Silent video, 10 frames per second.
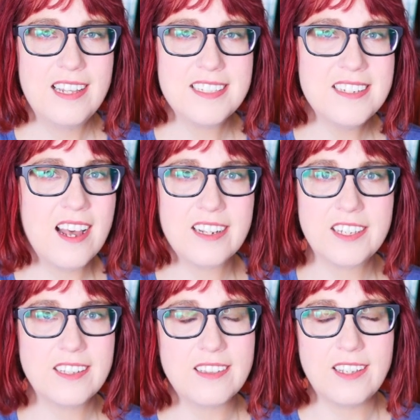It's not
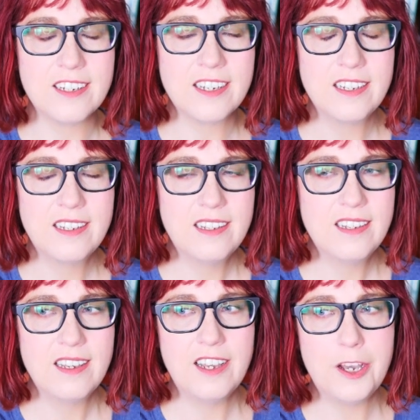a good look.
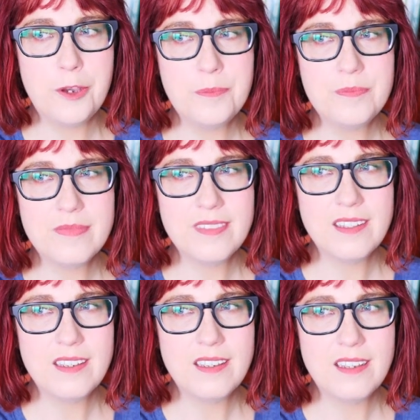
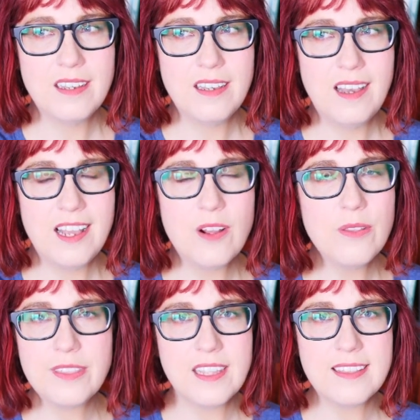I
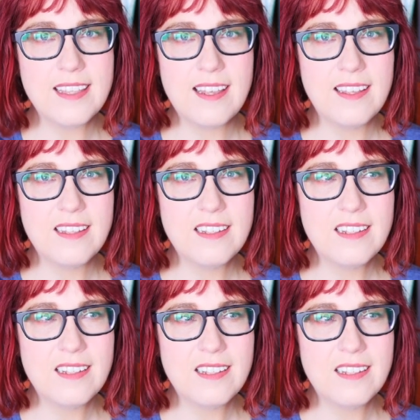don't think
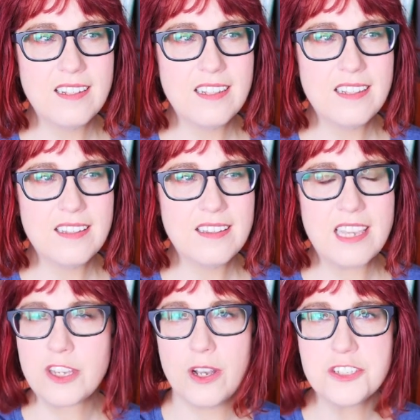that
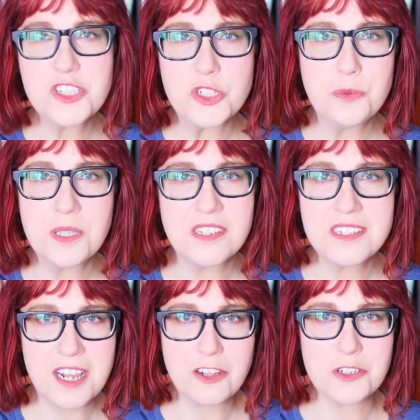they caused $2
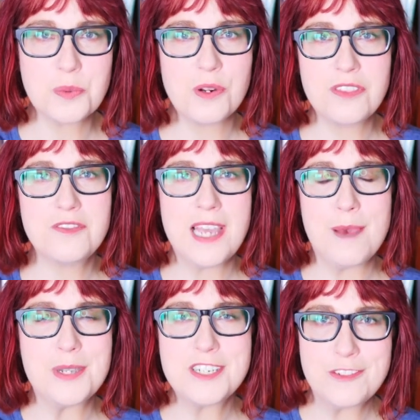million worth of
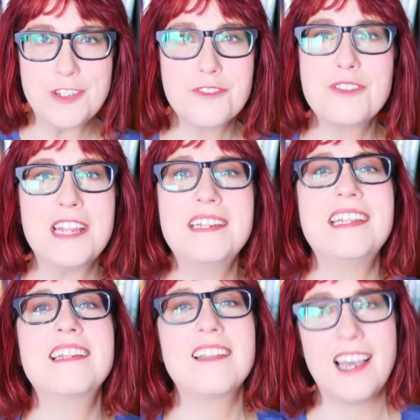damage, even if they
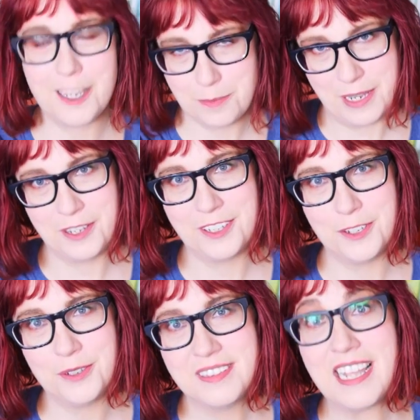did lie about
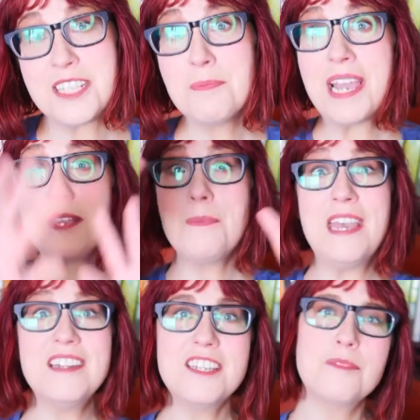you. That's my
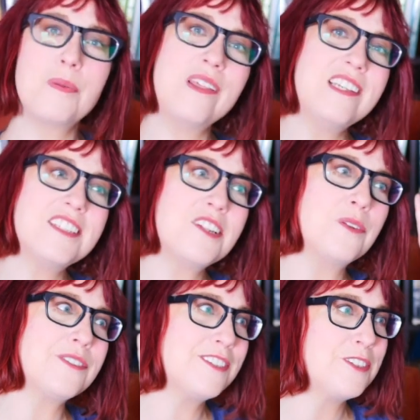opinion. Please
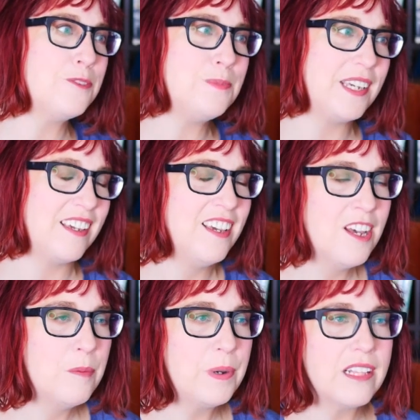don't sue me.
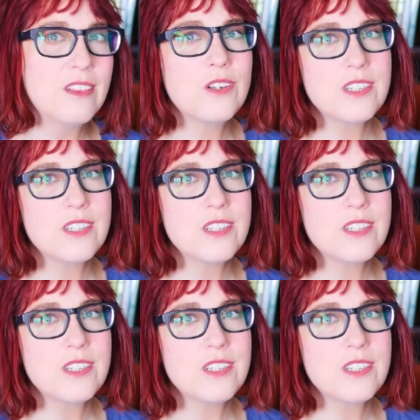But it